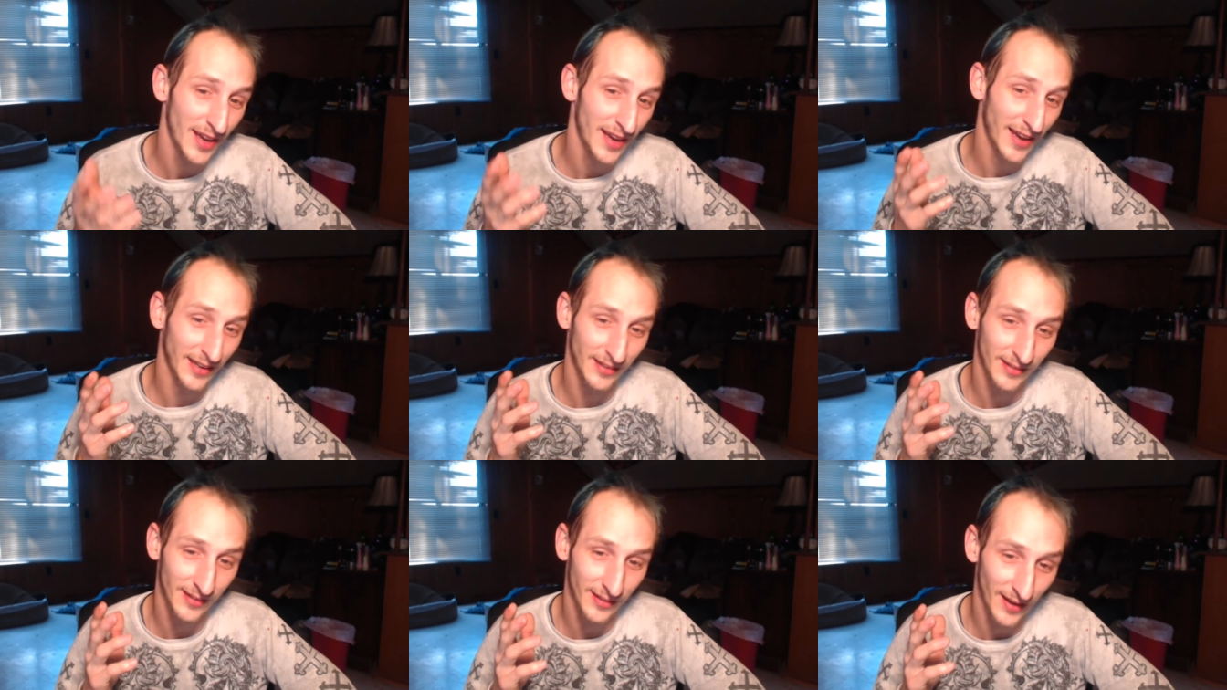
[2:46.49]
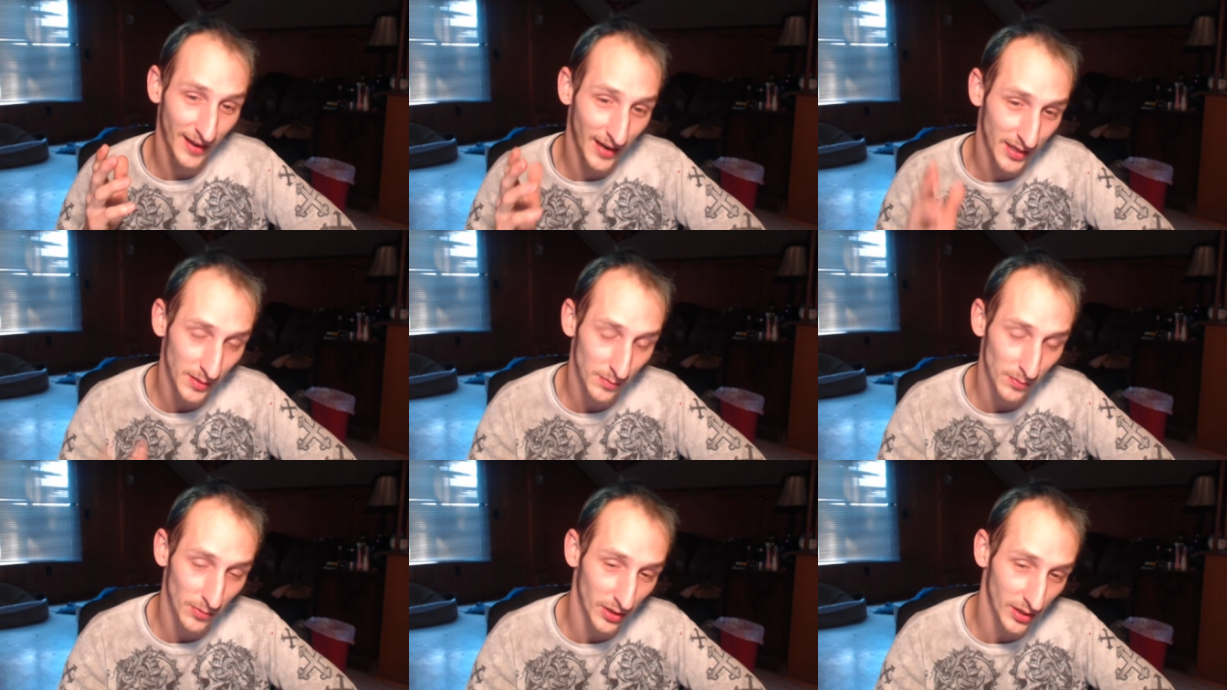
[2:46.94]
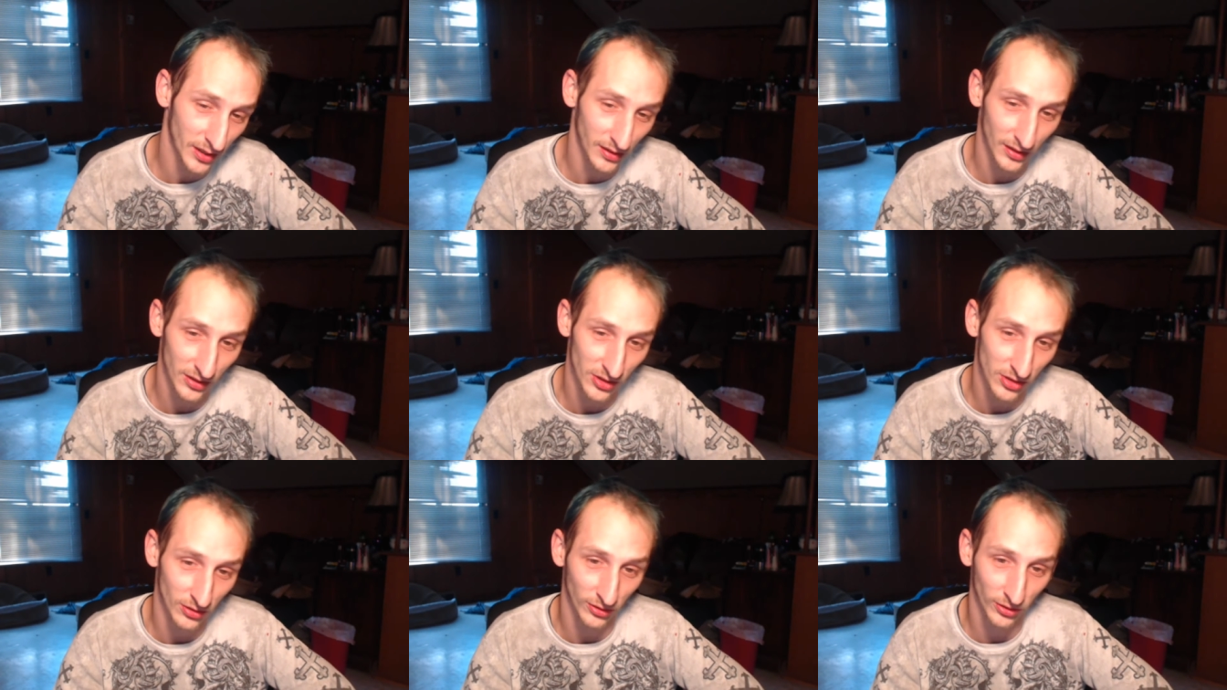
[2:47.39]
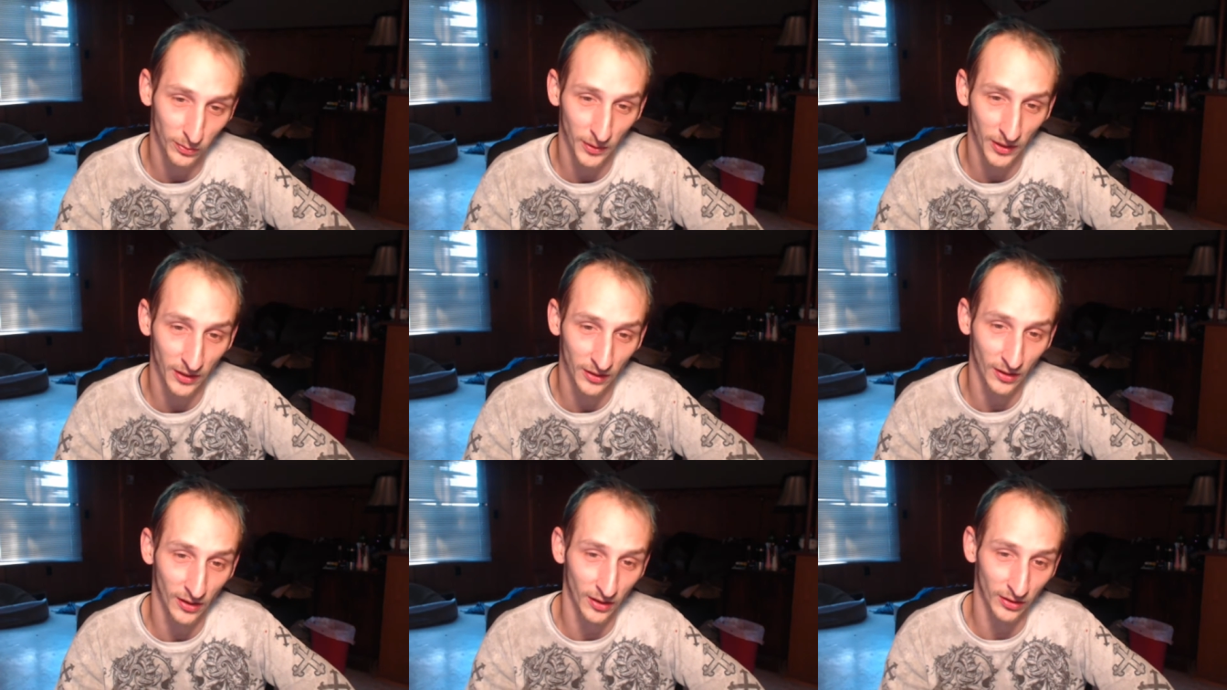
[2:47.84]
and any money that you
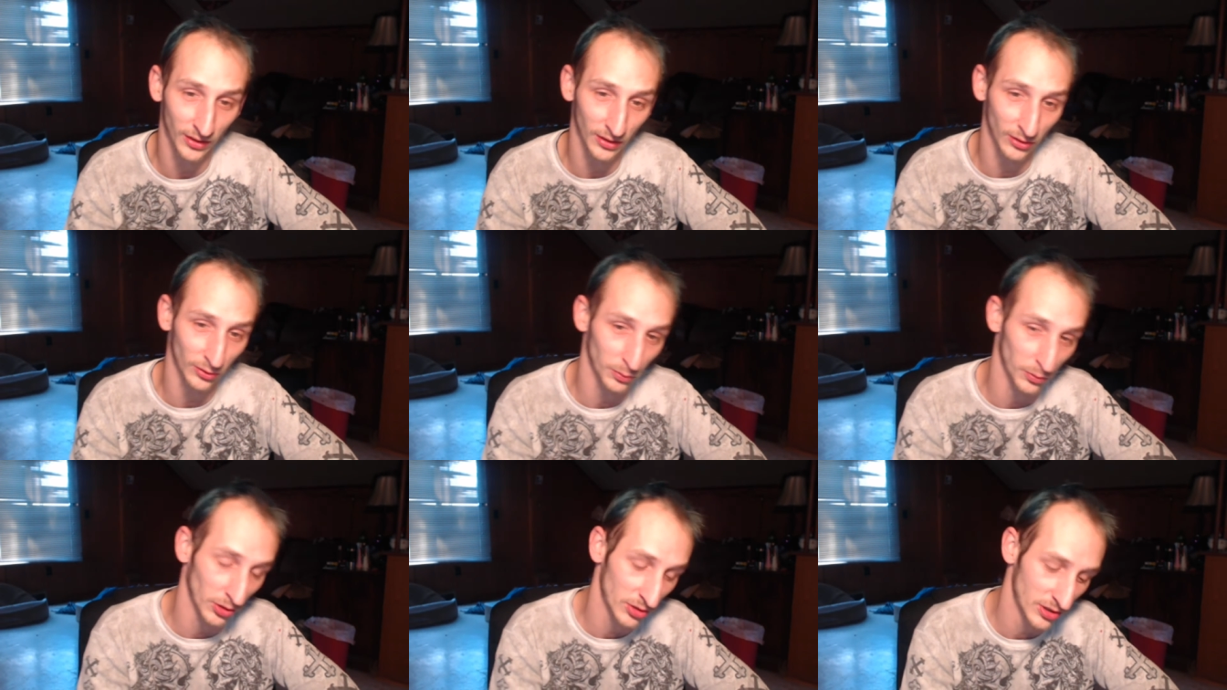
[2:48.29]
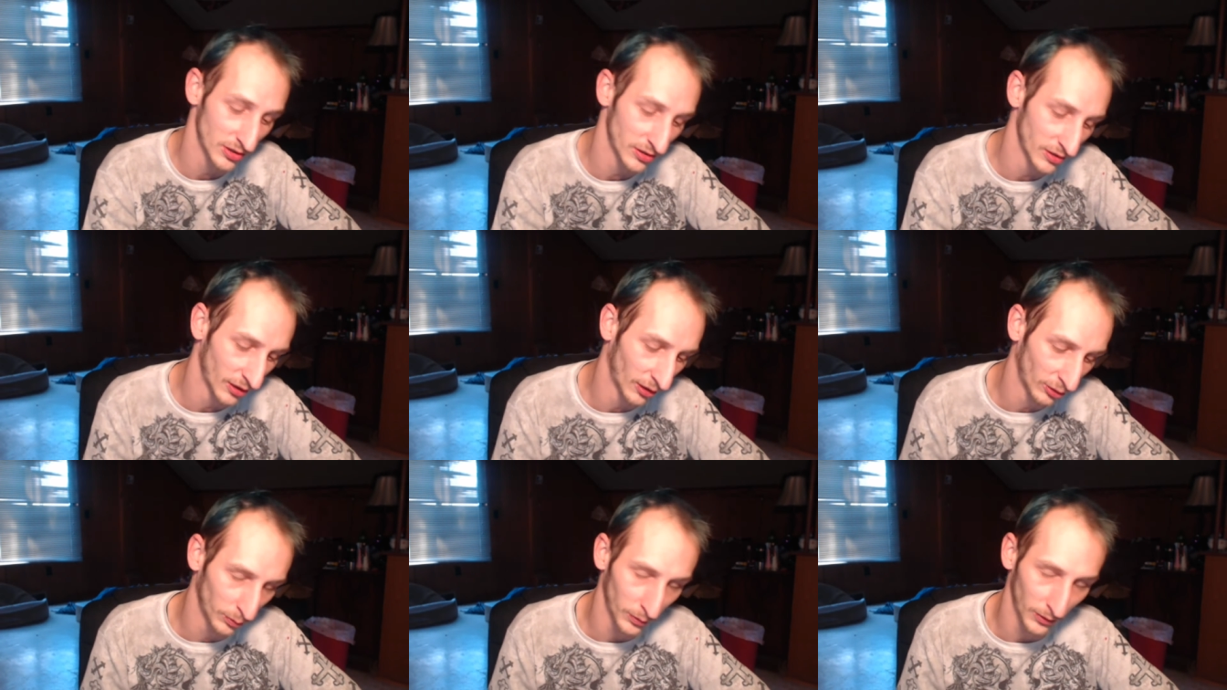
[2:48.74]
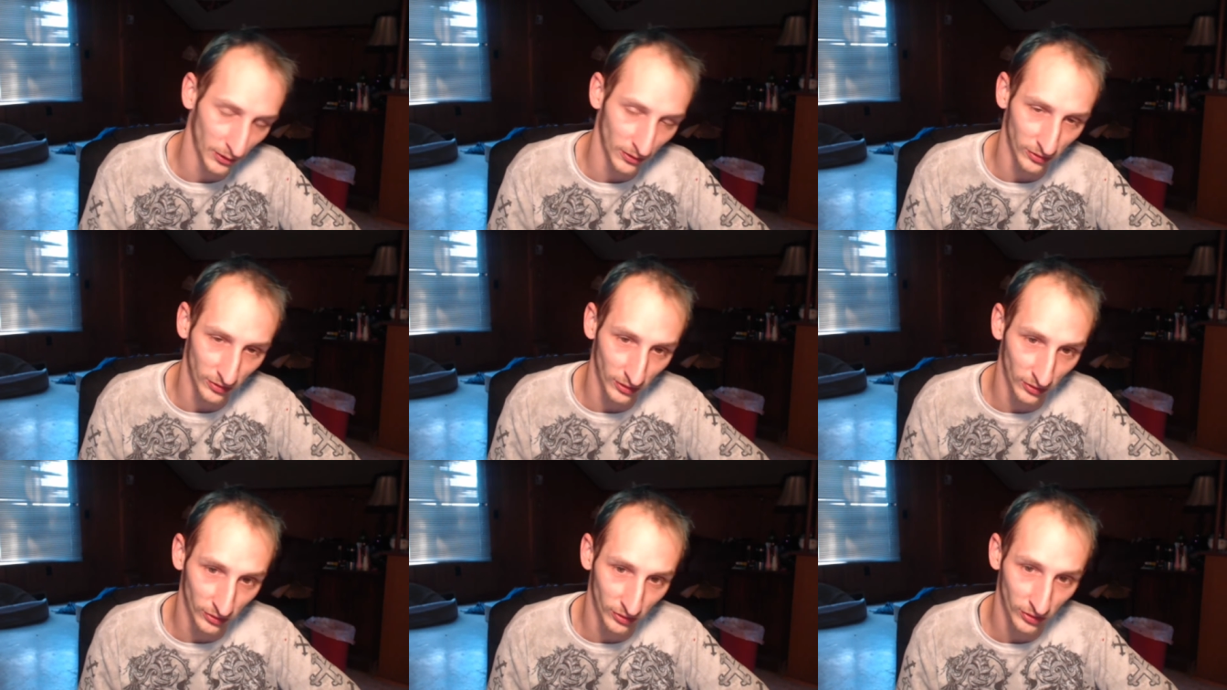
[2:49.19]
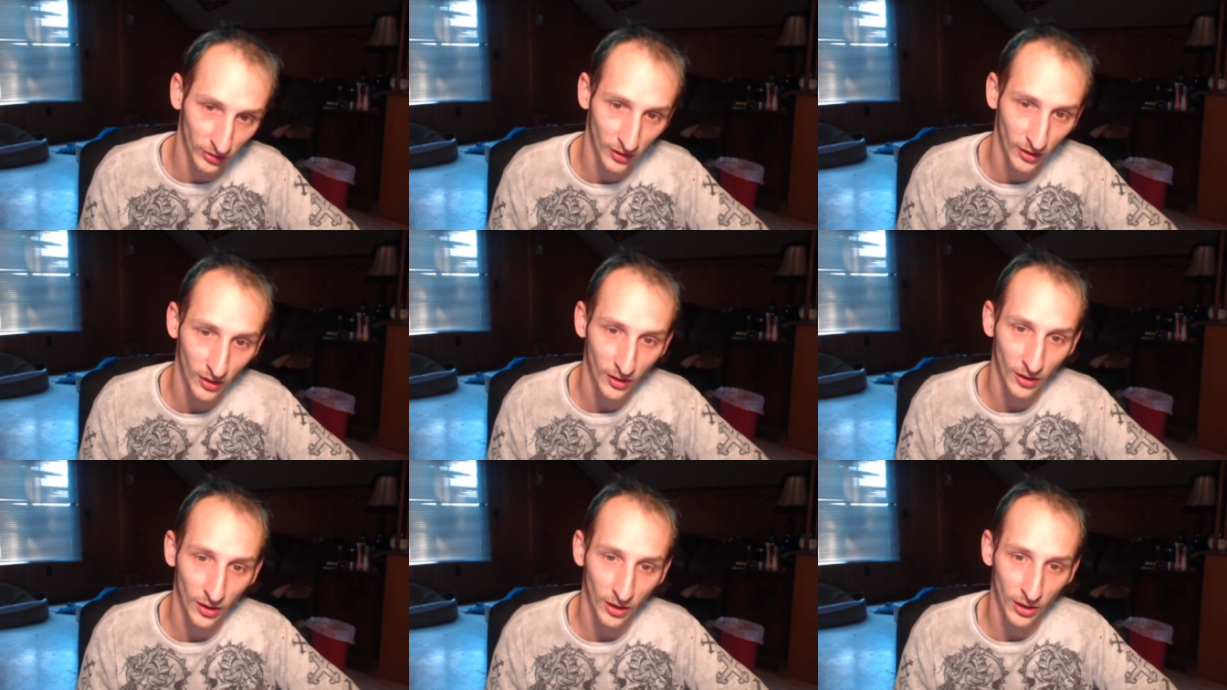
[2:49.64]
spend on these merchandise pieces
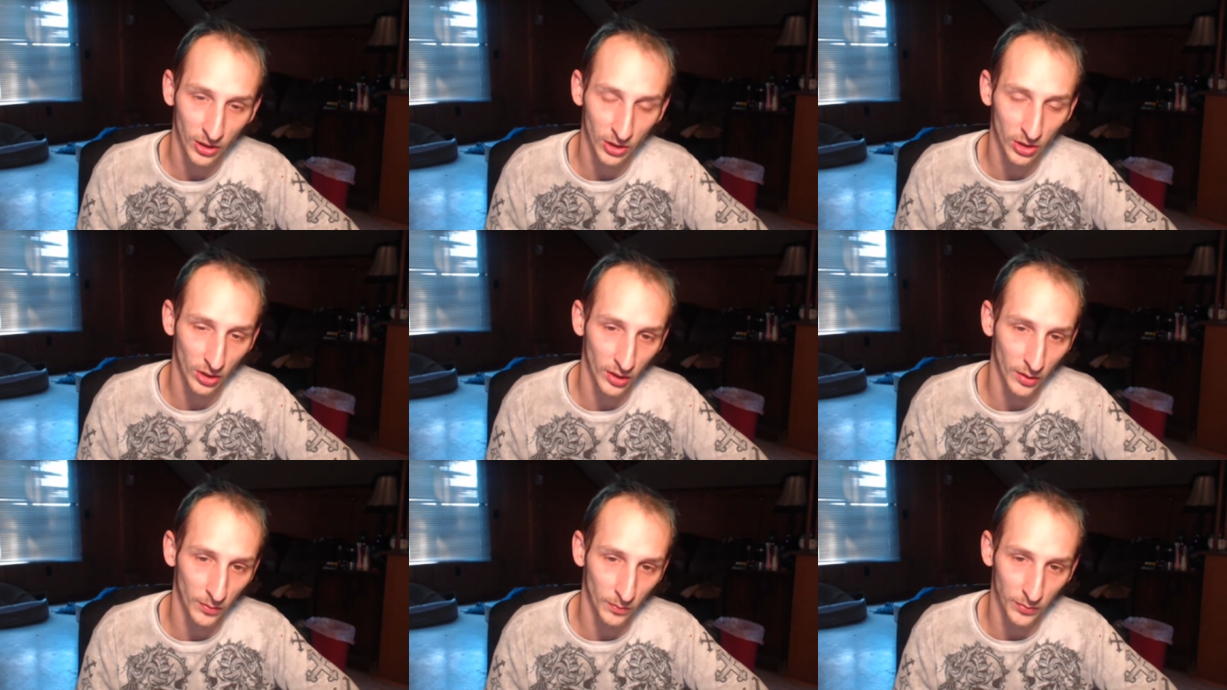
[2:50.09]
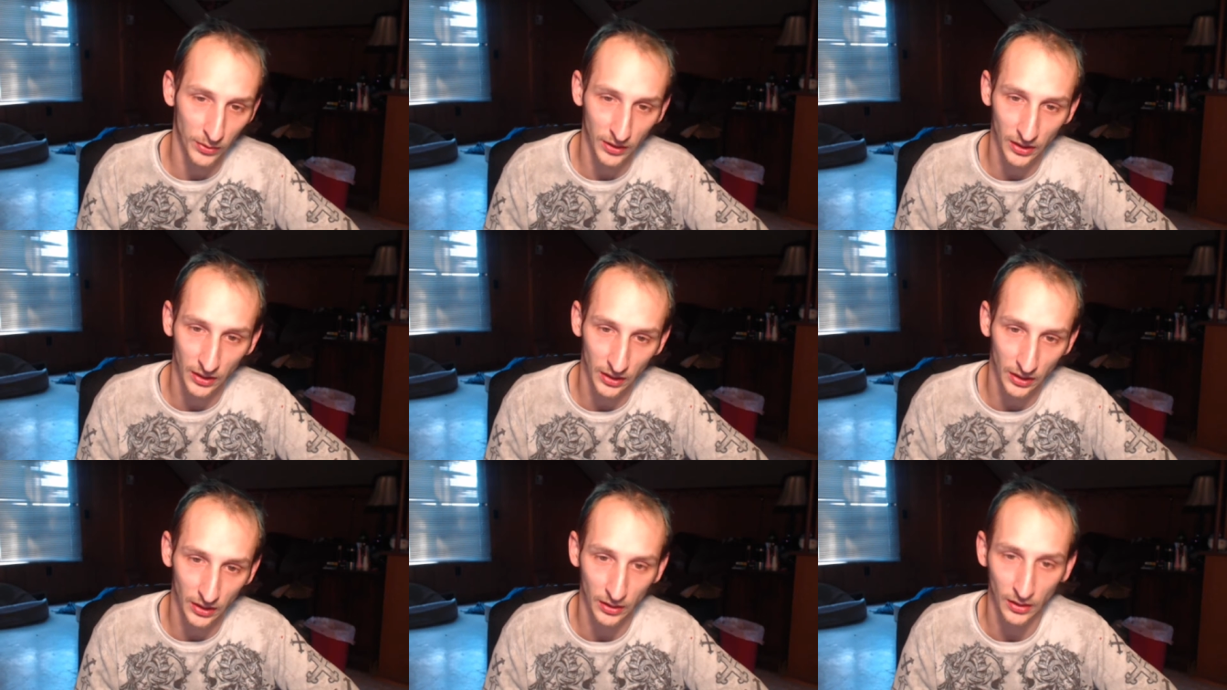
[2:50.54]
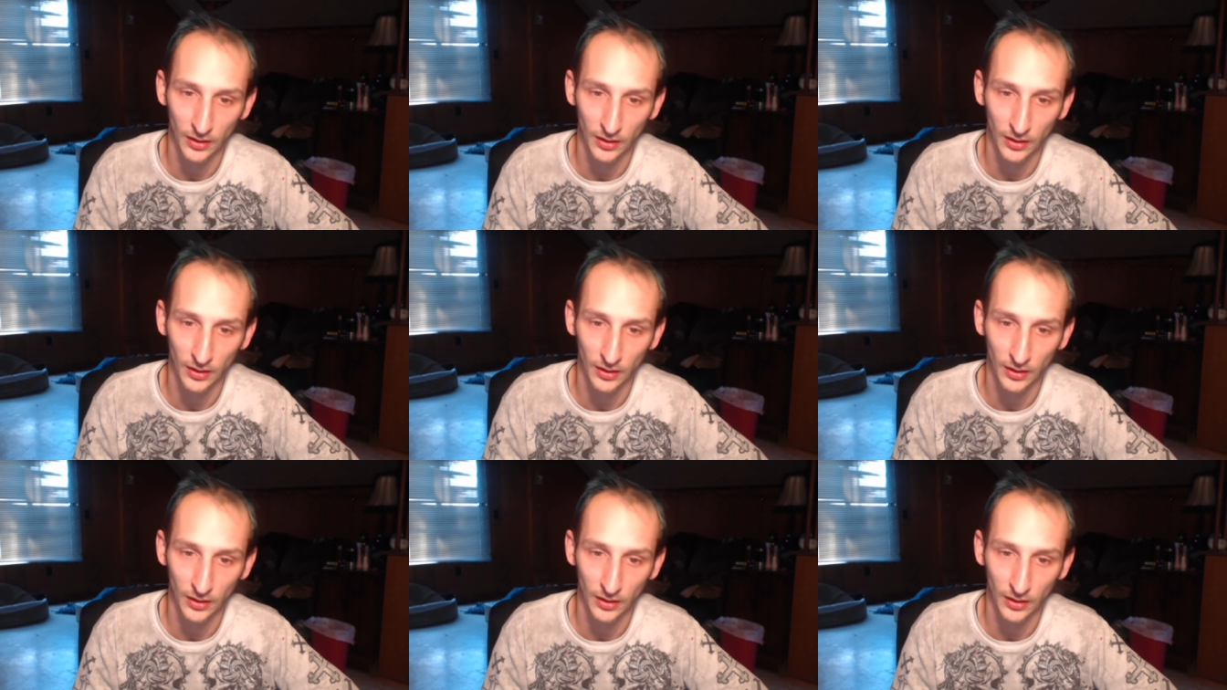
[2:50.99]
are going to be